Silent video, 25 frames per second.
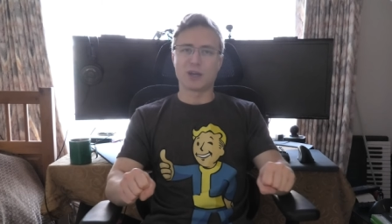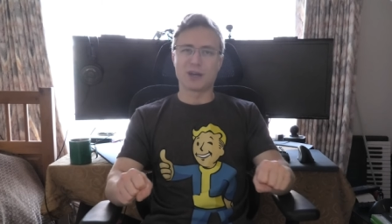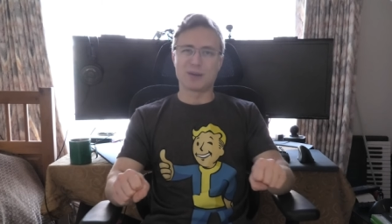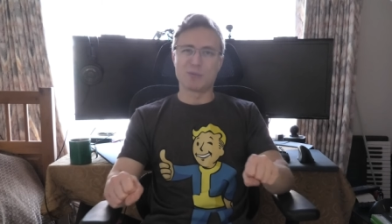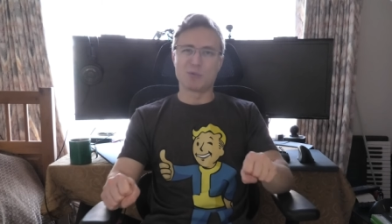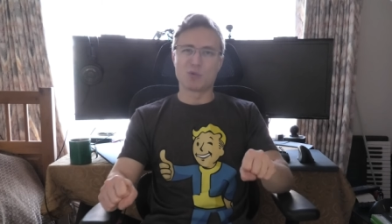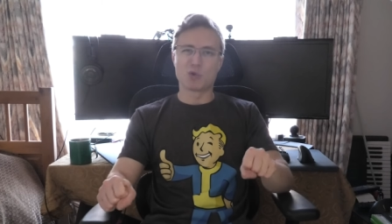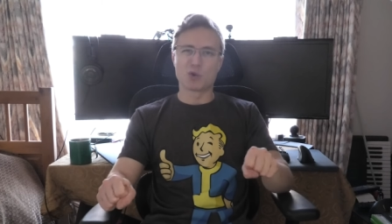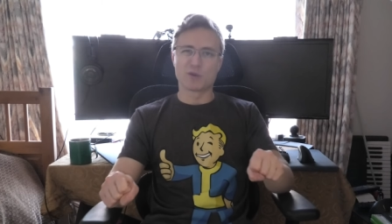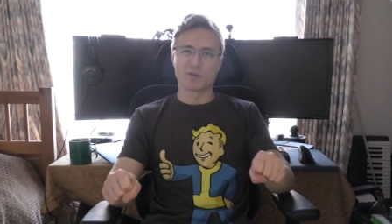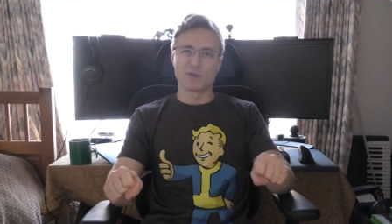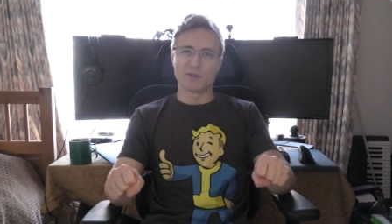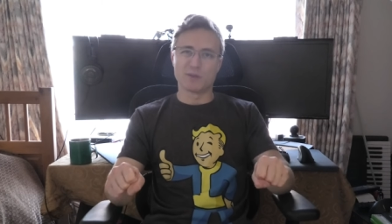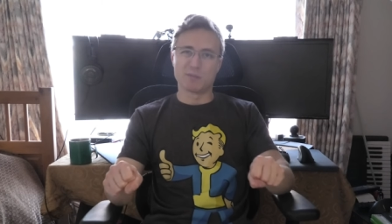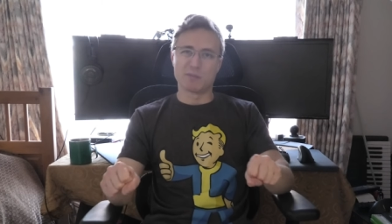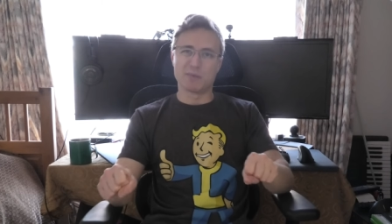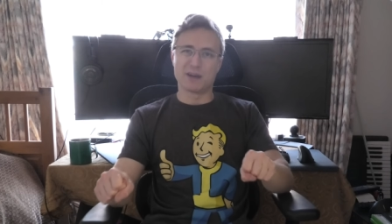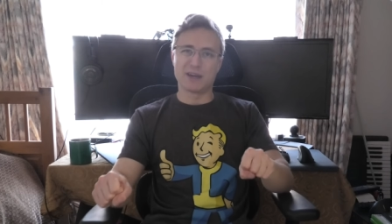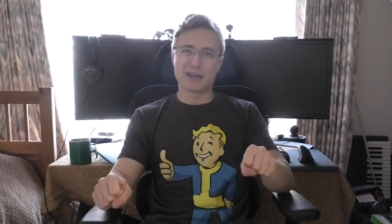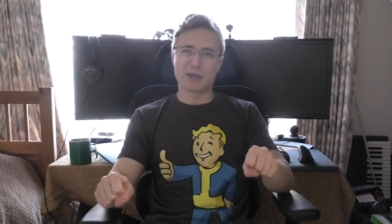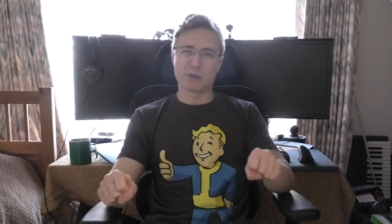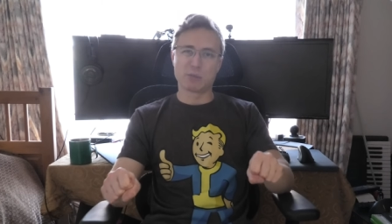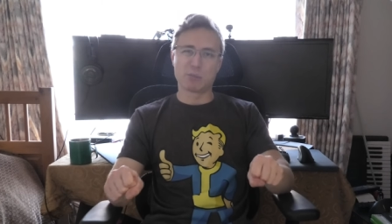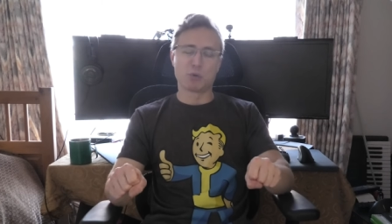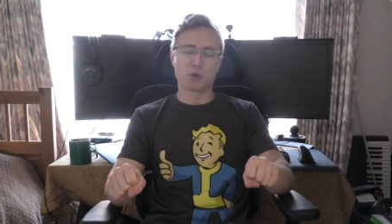lot more of the
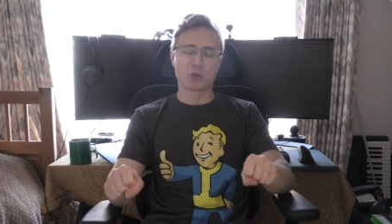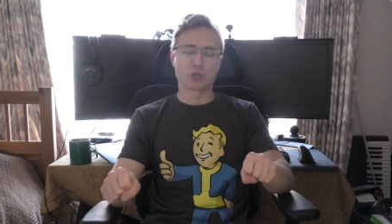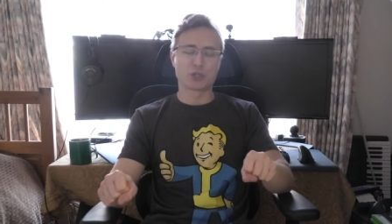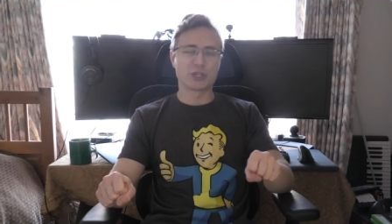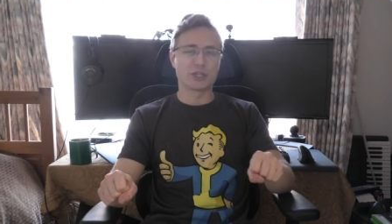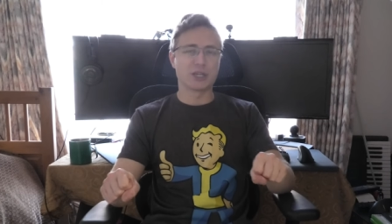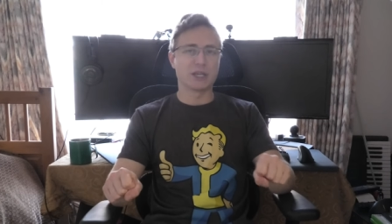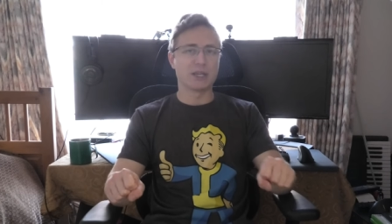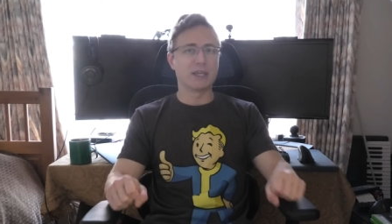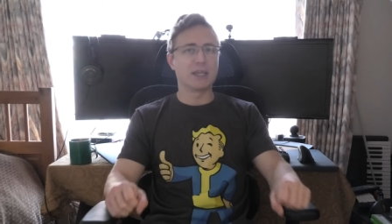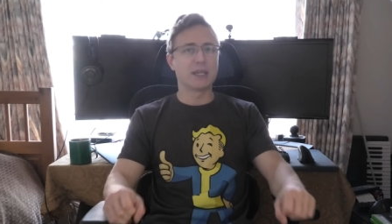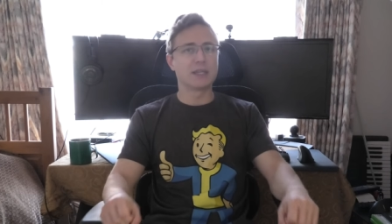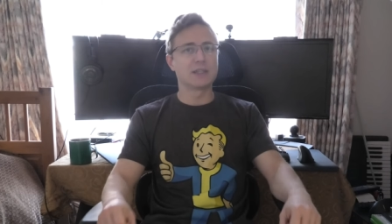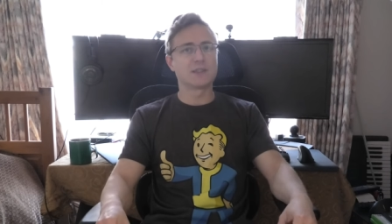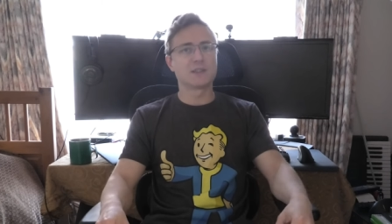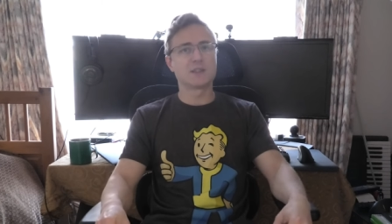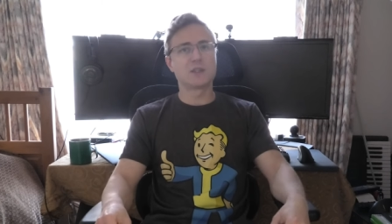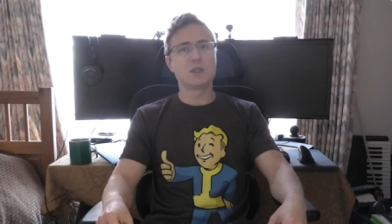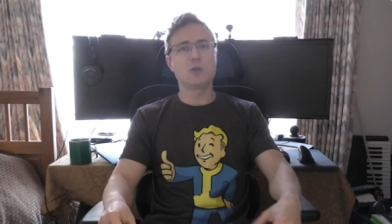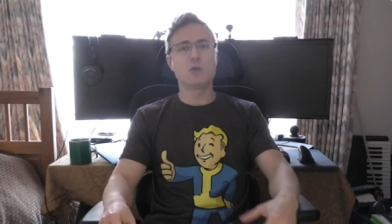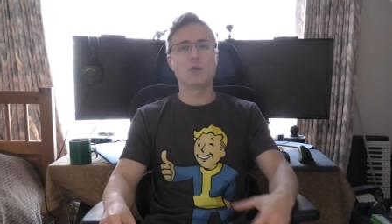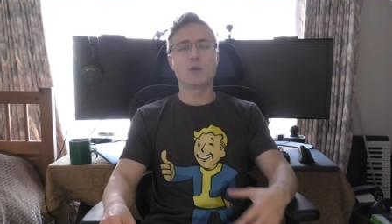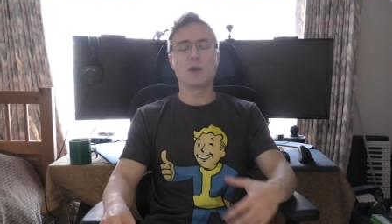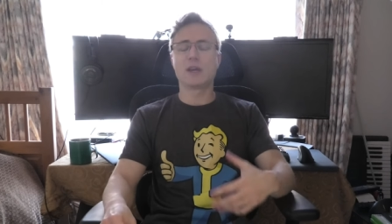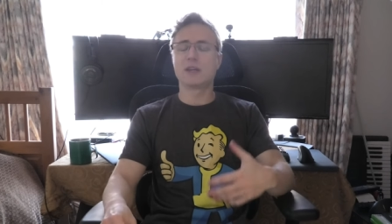bike pushing against
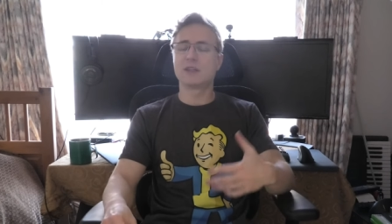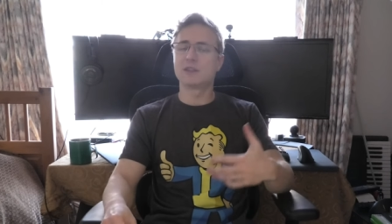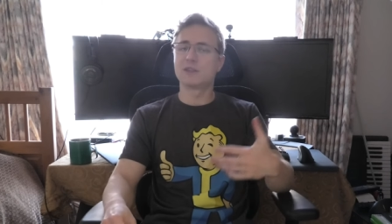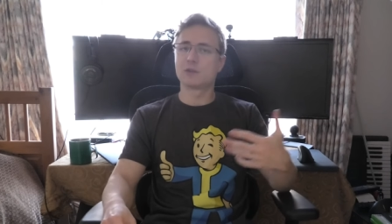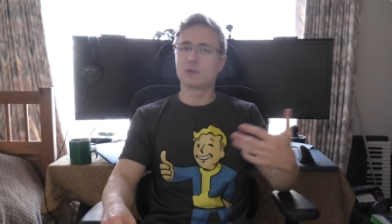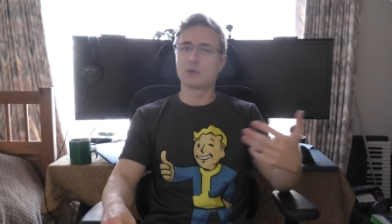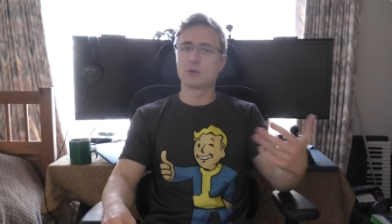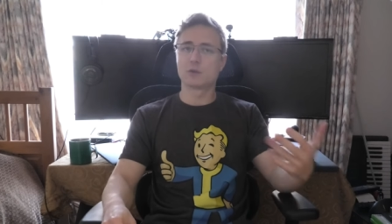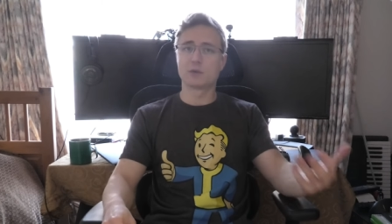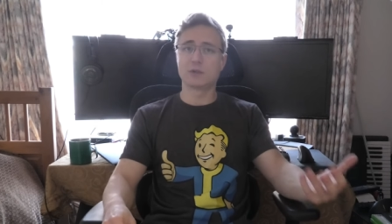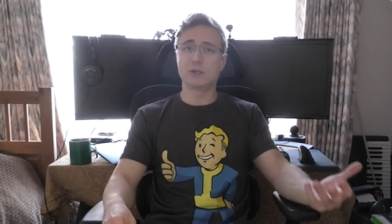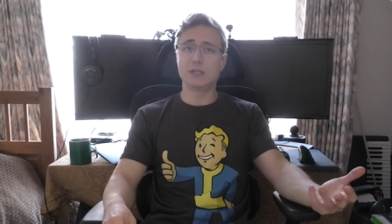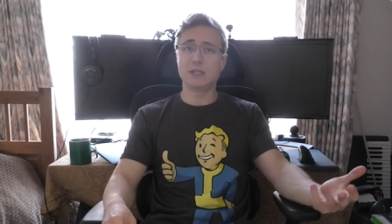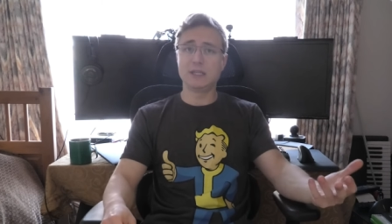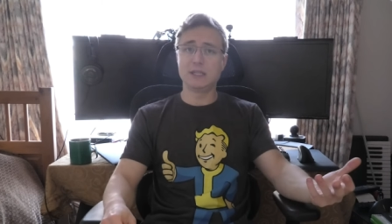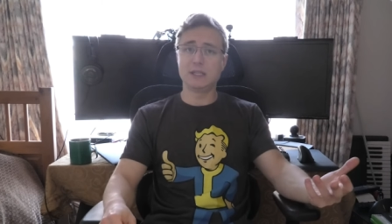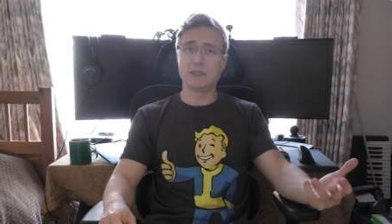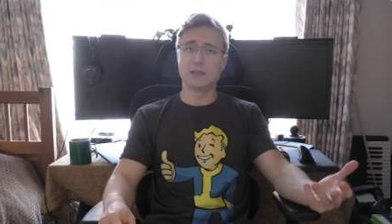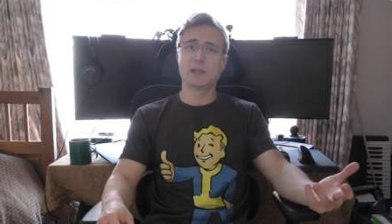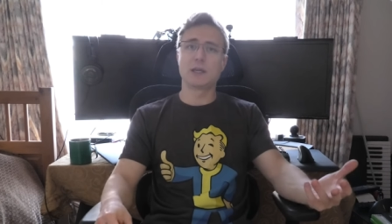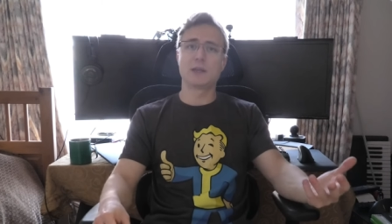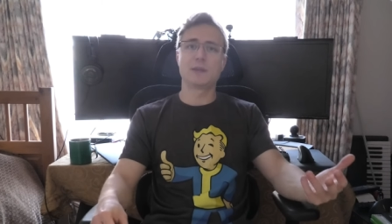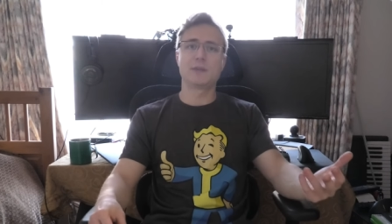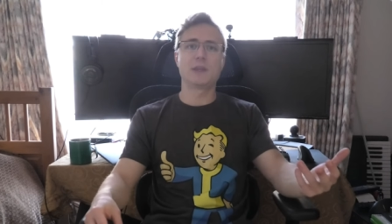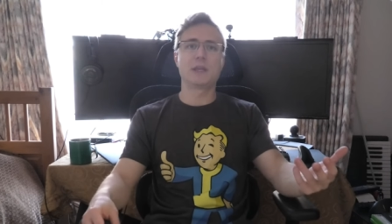you as you're leaning
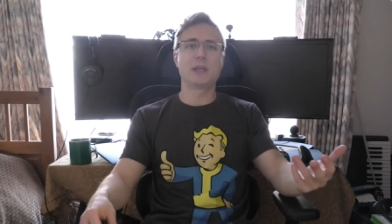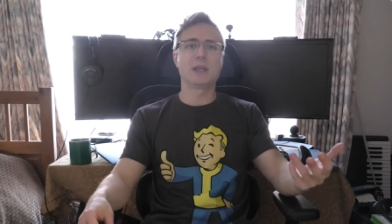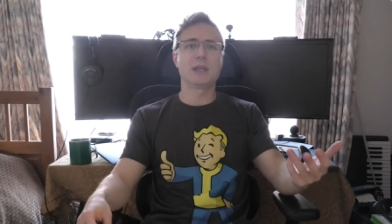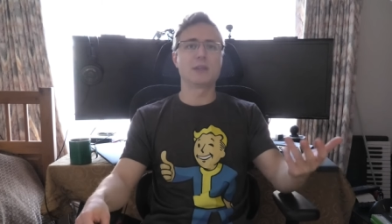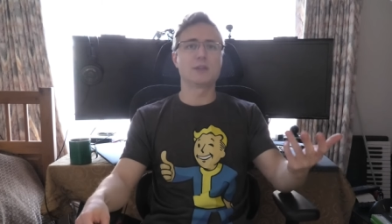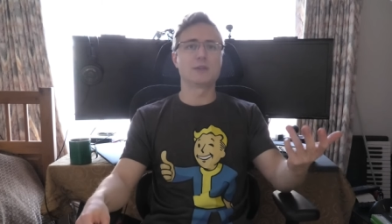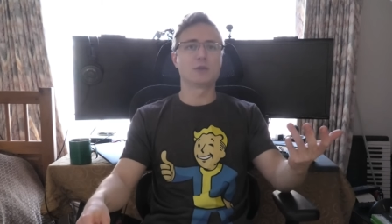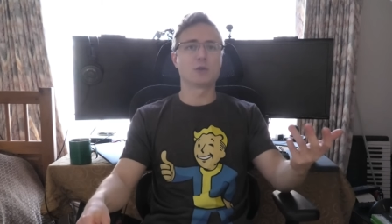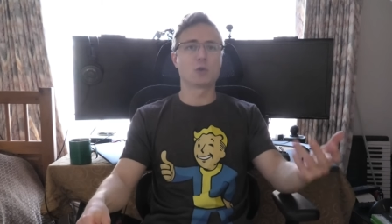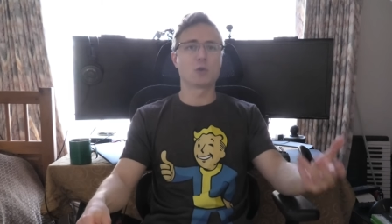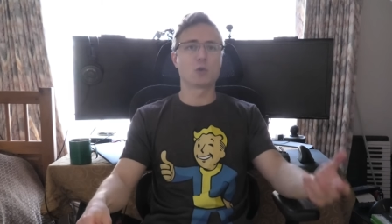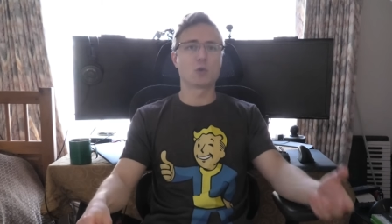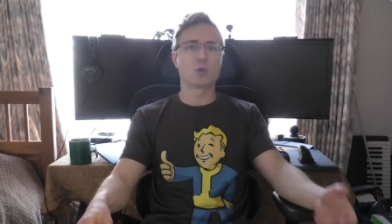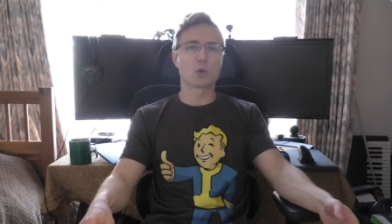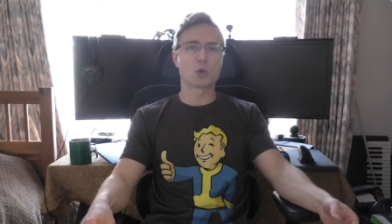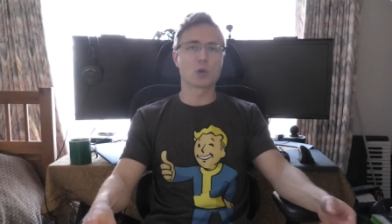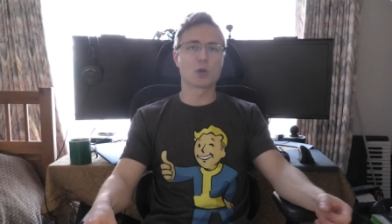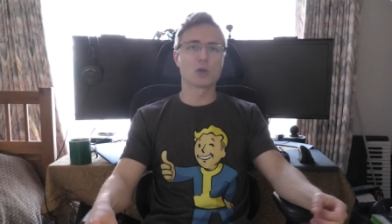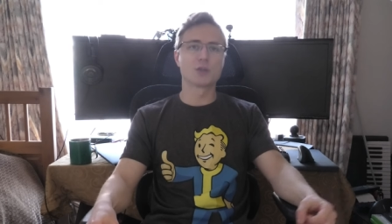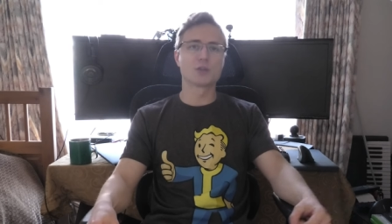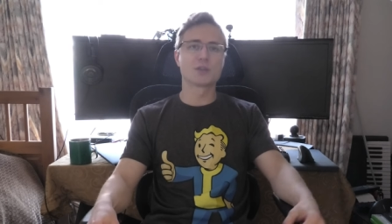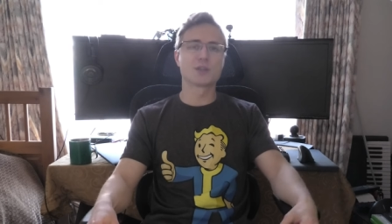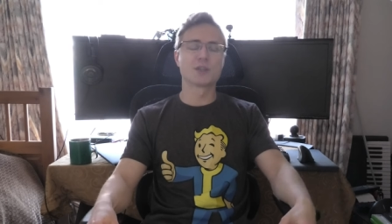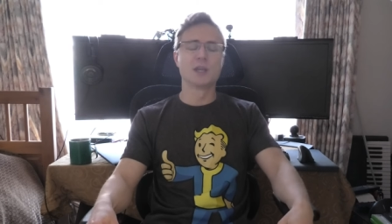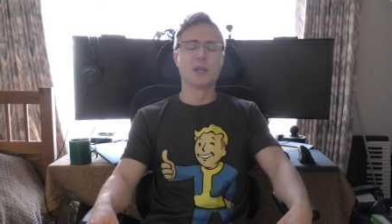that thing into
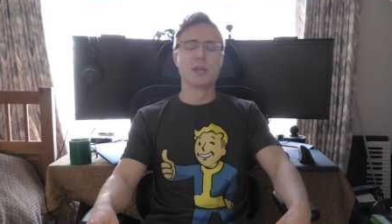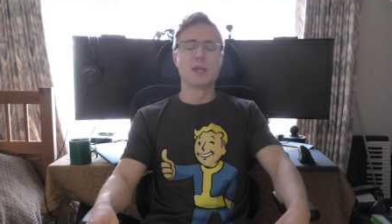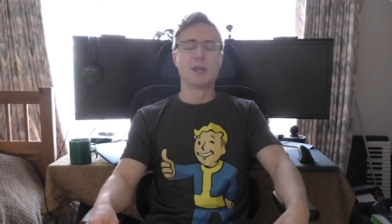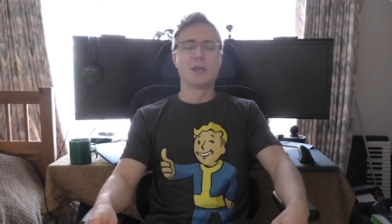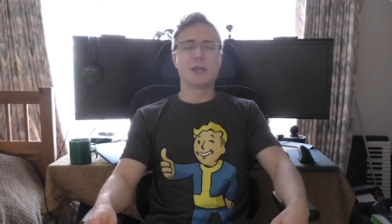corners,